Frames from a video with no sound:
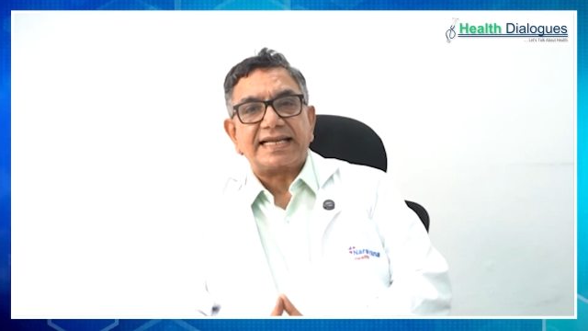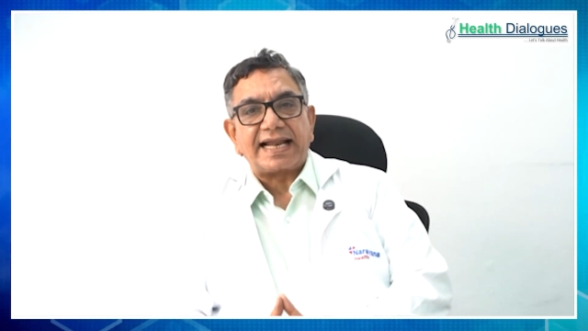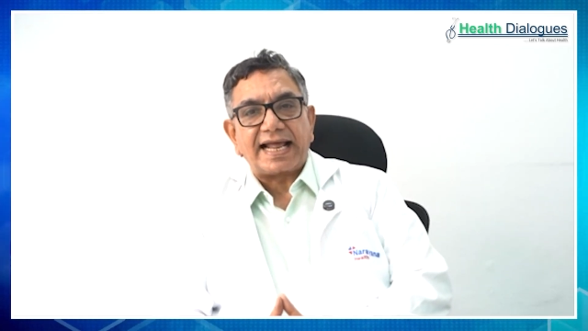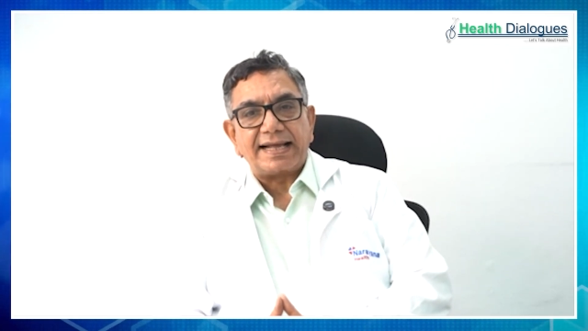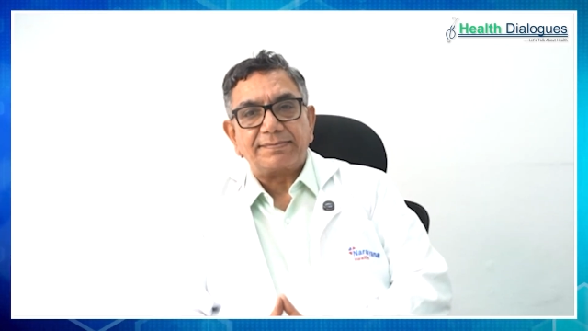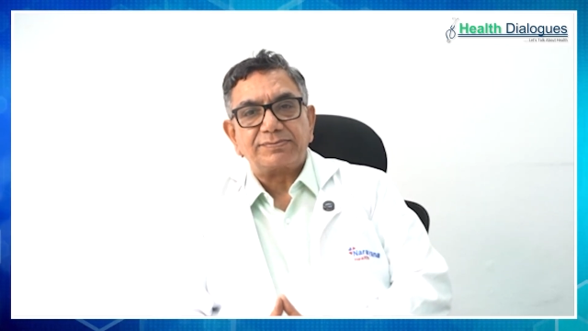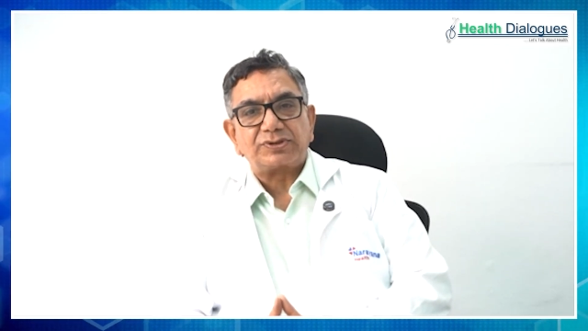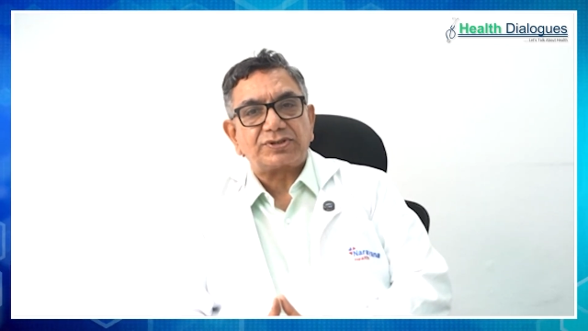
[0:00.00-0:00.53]

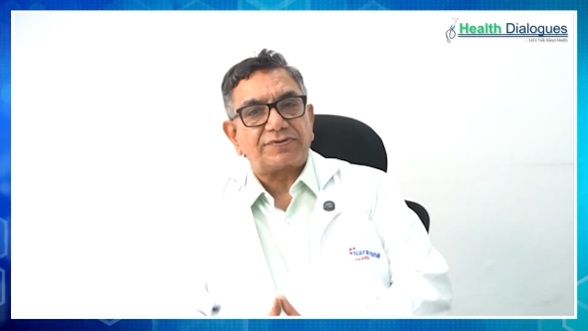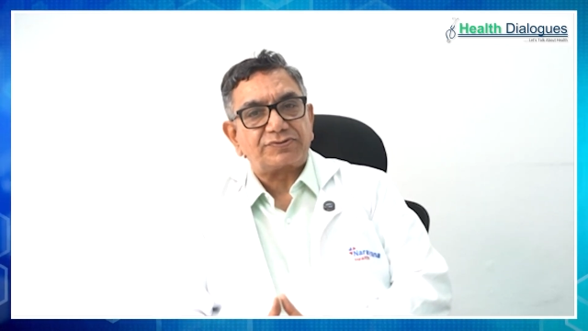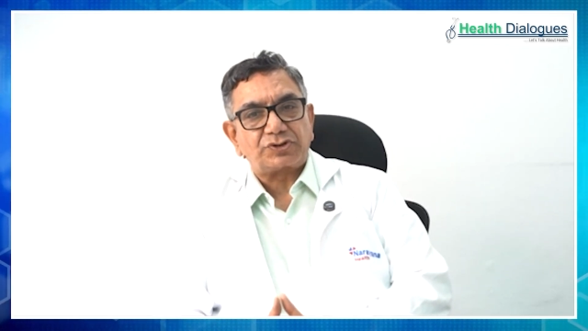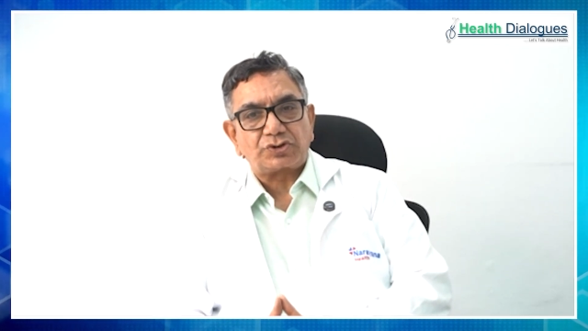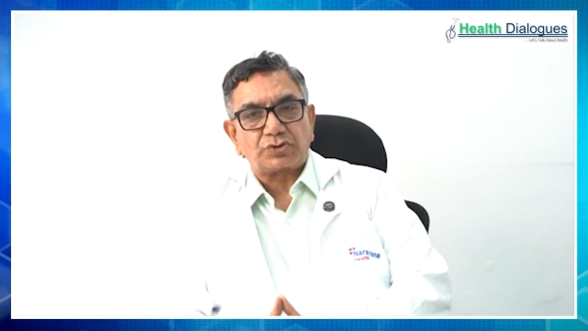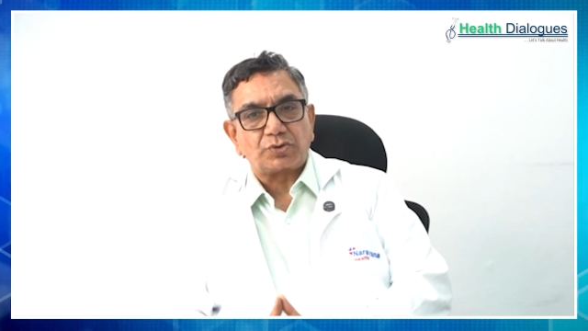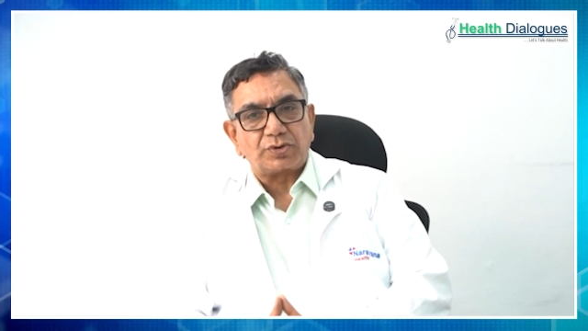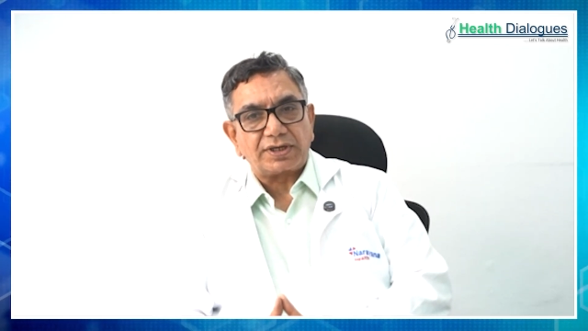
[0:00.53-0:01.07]
grams of
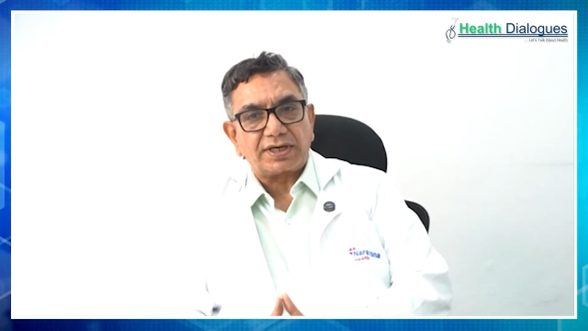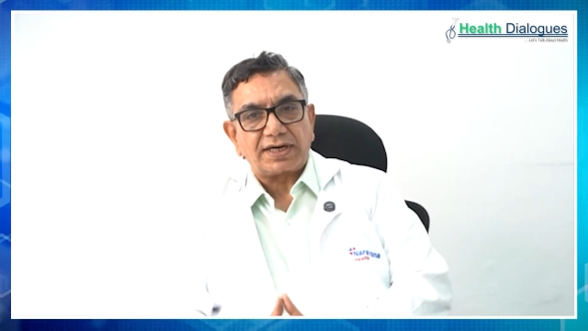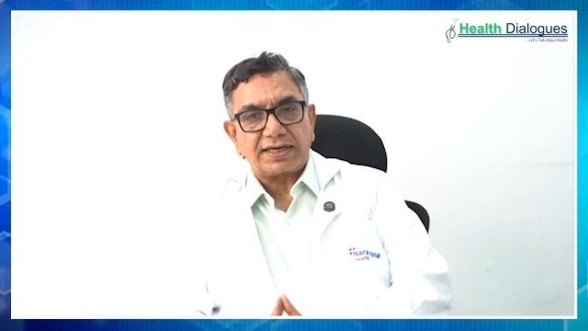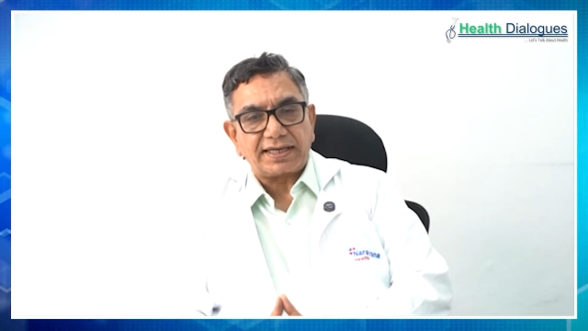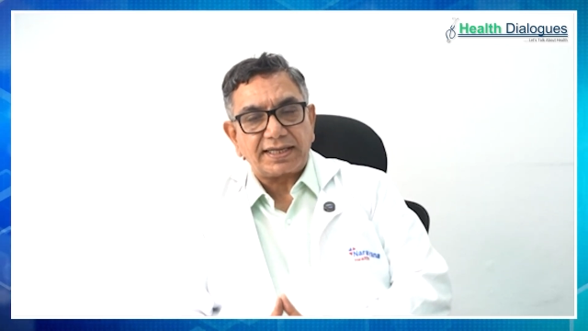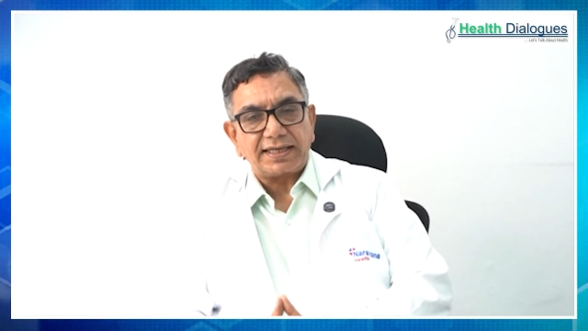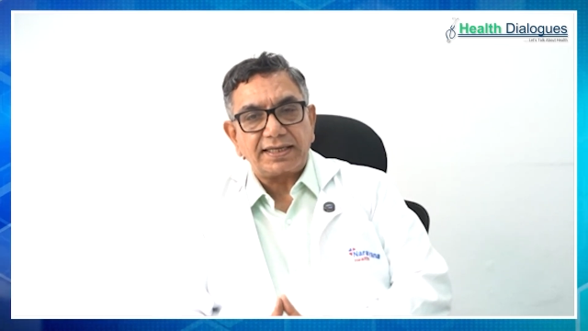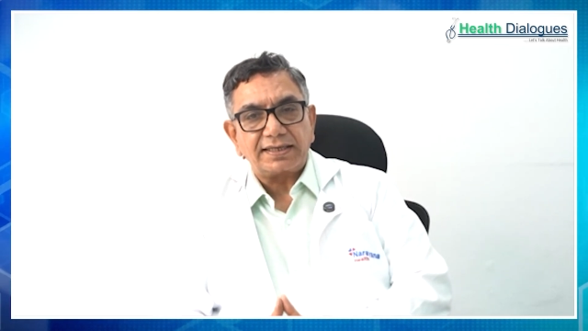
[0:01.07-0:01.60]
sugar
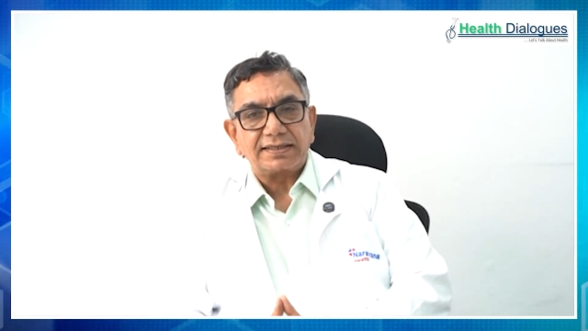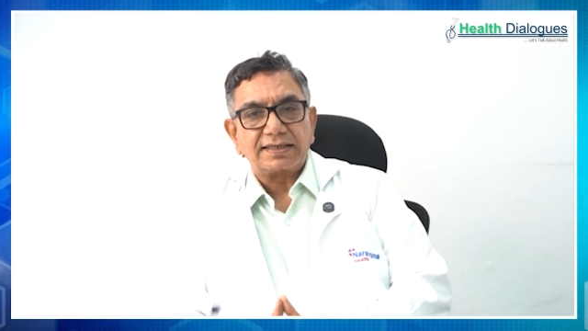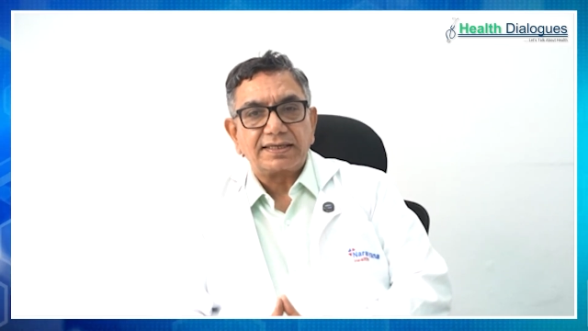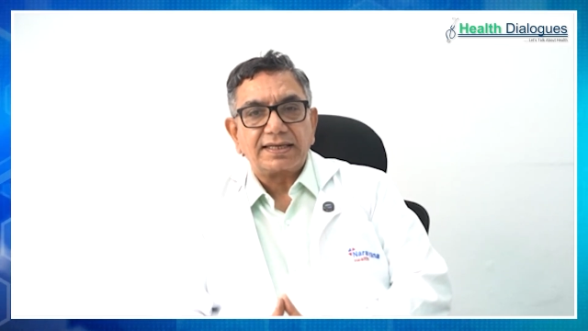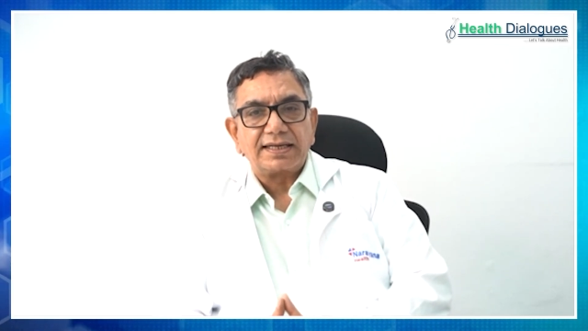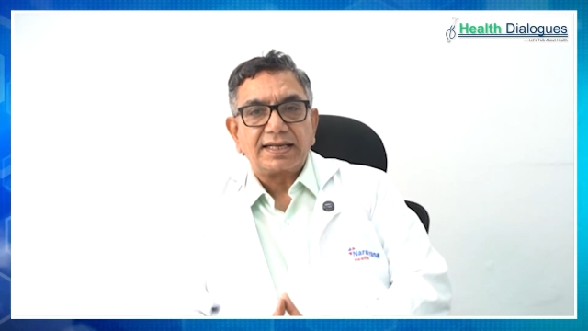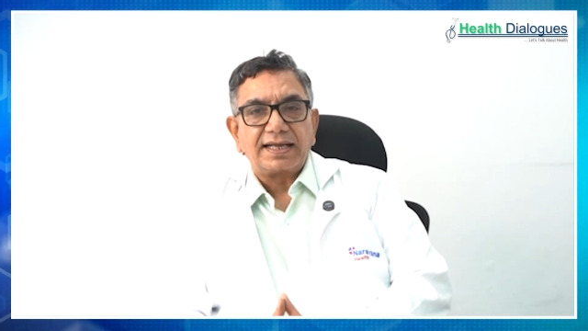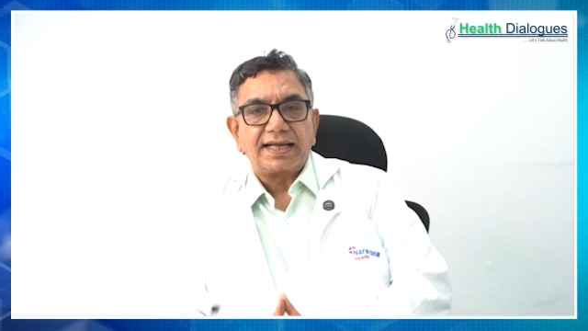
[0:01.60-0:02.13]
a day
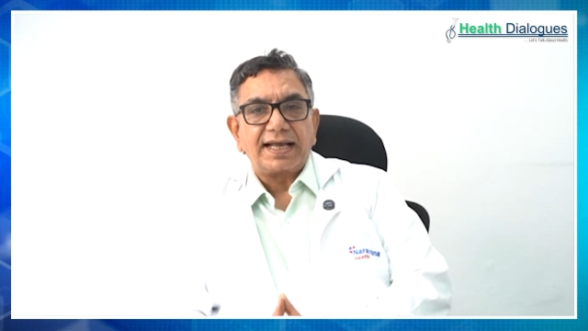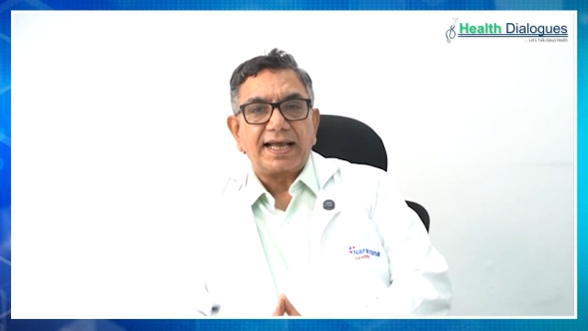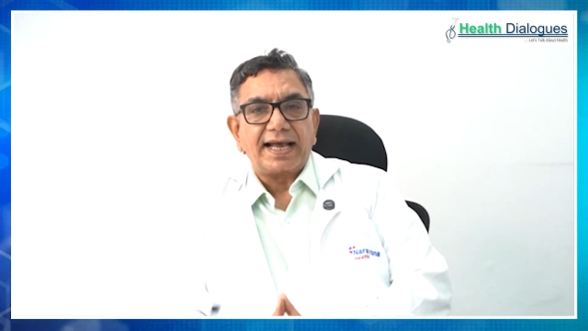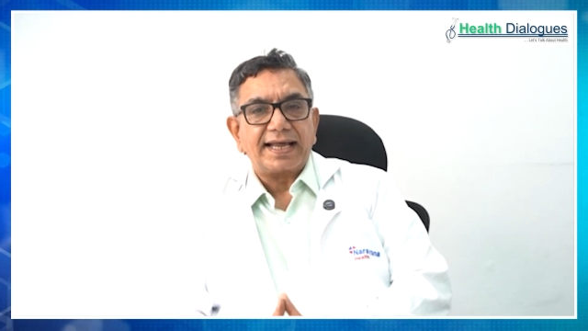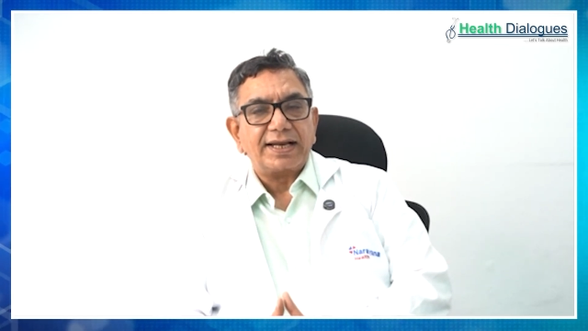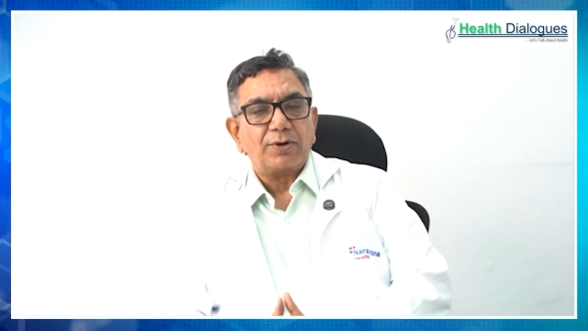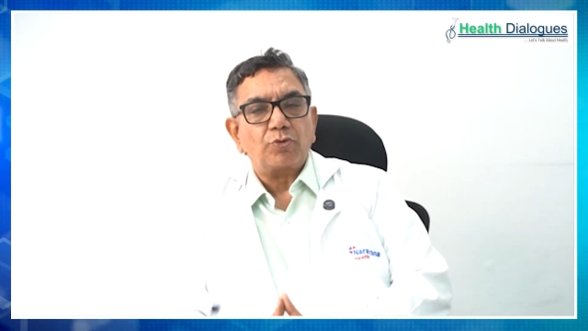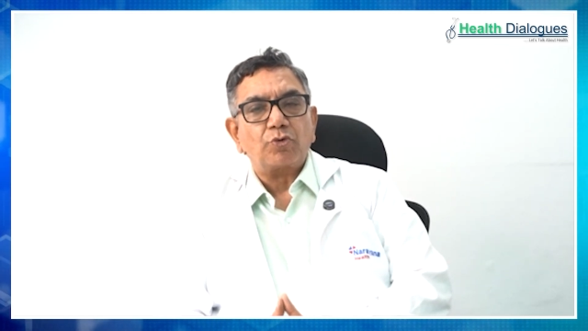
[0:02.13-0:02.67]

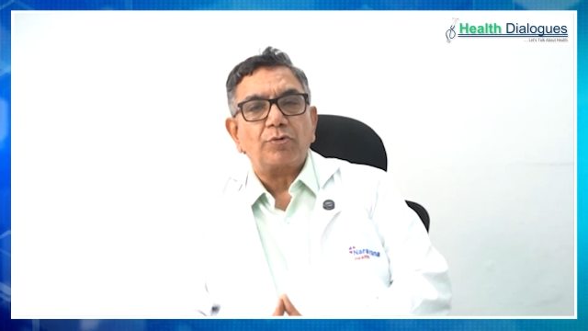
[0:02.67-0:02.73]
and a